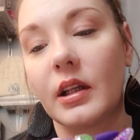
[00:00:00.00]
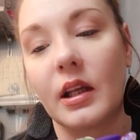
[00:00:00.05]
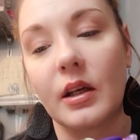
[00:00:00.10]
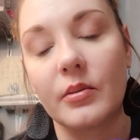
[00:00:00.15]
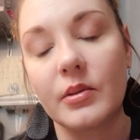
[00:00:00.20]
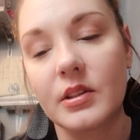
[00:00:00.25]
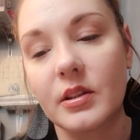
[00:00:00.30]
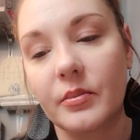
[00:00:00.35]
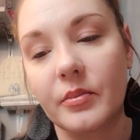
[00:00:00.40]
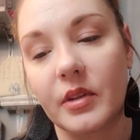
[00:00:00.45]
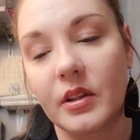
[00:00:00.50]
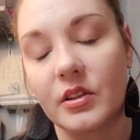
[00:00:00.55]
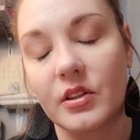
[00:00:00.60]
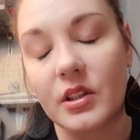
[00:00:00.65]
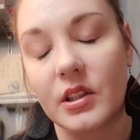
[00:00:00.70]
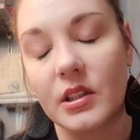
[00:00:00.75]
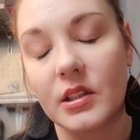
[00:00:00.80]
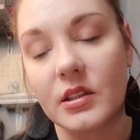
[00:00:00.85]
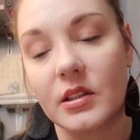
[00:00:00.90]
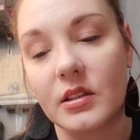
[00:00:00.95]
that was something
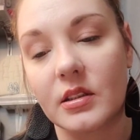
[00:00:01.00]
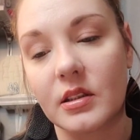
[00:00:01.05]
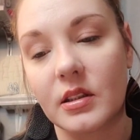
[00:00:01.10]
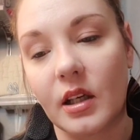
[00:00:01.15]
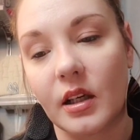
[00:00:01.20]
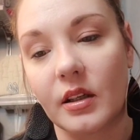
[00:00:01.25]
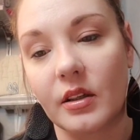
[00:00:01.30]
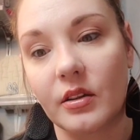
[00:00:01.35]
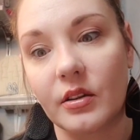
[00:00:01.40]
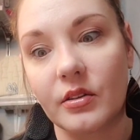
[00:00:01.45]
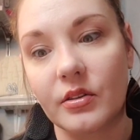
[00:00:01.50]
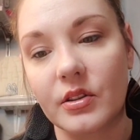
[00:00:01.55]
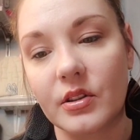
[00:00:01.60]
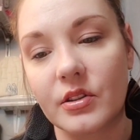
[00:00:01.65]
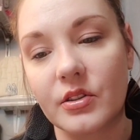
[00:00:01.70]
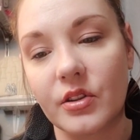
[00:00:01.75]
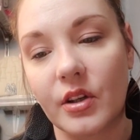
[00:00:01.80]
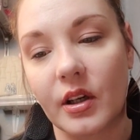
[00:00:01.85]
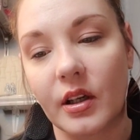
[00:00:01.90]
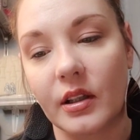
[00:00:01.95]
just, I don't know,
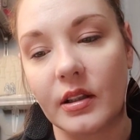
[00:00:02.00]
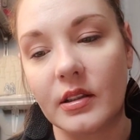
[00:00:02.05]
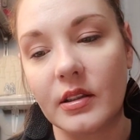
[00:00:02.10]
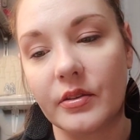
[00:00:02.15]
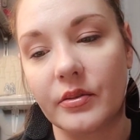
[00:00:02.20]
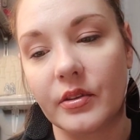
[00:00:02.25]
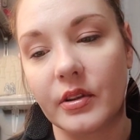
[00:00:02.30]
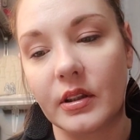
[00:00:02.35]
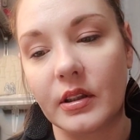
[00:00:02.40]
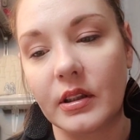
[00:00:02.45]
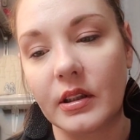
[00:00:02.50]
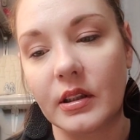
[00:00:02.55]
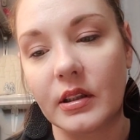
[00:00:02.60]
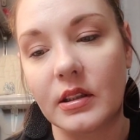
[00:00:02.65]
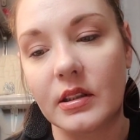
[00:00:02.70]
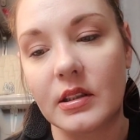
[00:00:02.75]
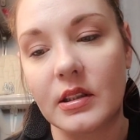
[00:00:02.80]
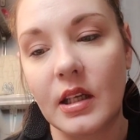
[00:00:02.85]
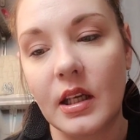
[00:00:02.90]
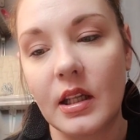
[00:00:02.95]
just trying different
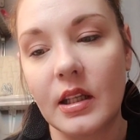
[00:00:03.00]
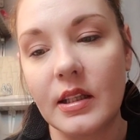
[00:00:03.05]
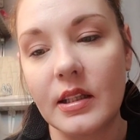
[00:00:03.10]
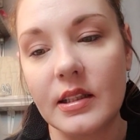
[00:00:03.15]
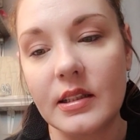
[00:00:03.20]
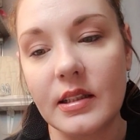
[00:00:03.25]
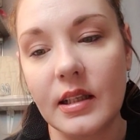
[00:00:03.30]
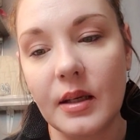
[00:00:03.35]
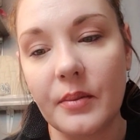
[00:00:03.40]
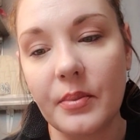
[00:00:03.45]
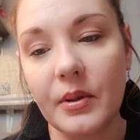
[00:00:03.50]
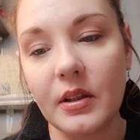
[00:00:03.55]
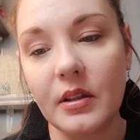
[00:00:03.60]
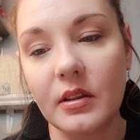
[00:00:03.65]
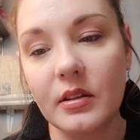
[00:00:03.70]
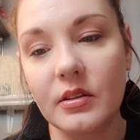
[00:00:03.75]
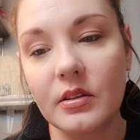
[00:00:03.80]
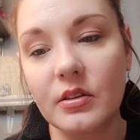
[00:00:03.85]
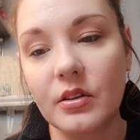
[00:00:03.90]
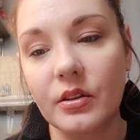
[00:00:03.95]
things. The stamping
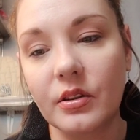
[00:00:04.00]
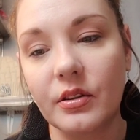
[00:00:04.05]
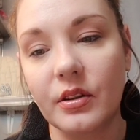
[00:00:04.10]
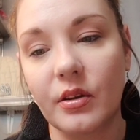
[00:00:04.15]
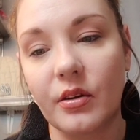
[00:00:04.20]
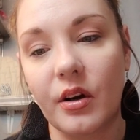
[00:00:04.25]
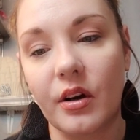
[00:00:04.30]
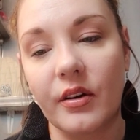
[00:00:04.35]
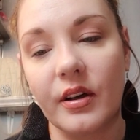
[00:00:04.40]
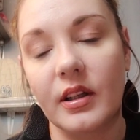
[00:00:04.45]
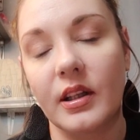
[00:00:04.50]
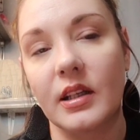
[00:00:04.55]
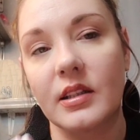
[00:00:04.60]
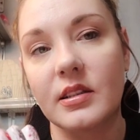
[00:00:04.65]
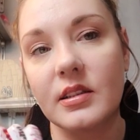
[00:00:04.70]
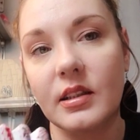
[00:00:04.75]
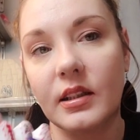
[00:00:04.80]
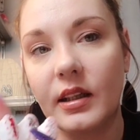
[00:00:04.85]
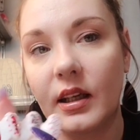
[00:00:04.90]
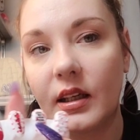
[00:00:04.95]
turned out all right.
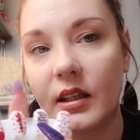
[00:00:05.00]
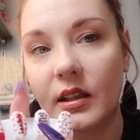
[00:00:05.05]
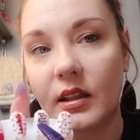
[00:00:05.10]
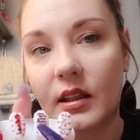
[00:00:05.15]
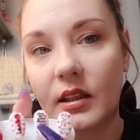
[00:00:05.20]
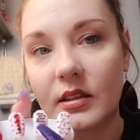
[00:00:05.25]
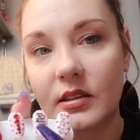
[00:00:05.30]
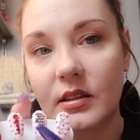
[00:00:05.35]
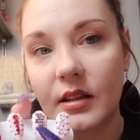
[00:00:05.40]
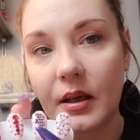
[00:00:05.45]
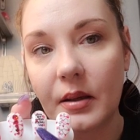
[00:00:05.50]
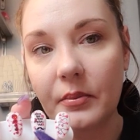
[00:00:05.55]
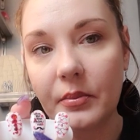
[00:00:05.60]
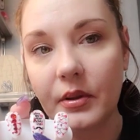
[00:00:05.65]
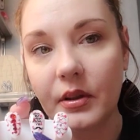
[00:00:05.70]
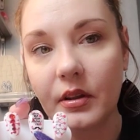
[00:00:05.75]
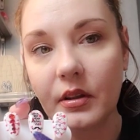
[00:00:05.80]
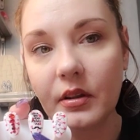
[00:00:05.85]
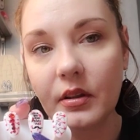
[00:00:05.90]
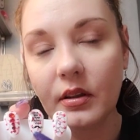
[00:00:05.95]
That's the KDS
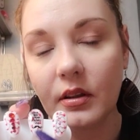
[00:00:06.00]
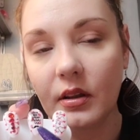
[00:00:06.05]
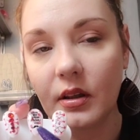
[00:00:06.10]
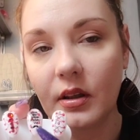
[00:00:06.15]
stamping.